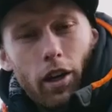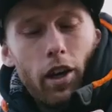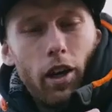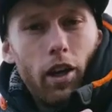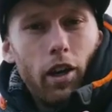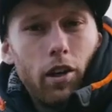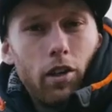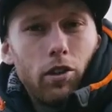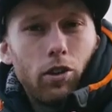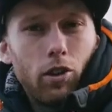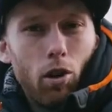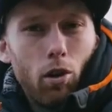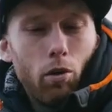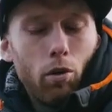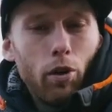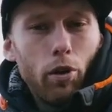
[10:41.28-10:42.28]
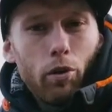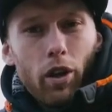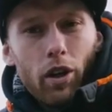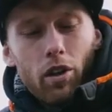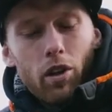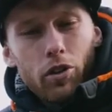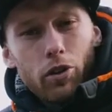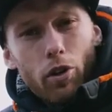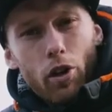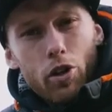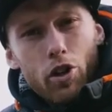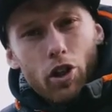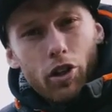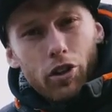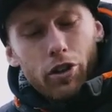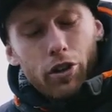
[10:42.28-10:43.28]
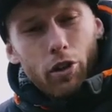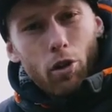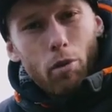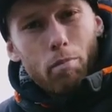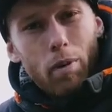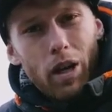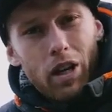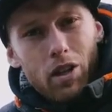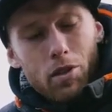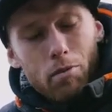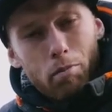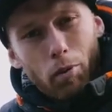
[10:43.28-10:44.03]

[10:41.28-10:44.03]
and so you can also adjust your balance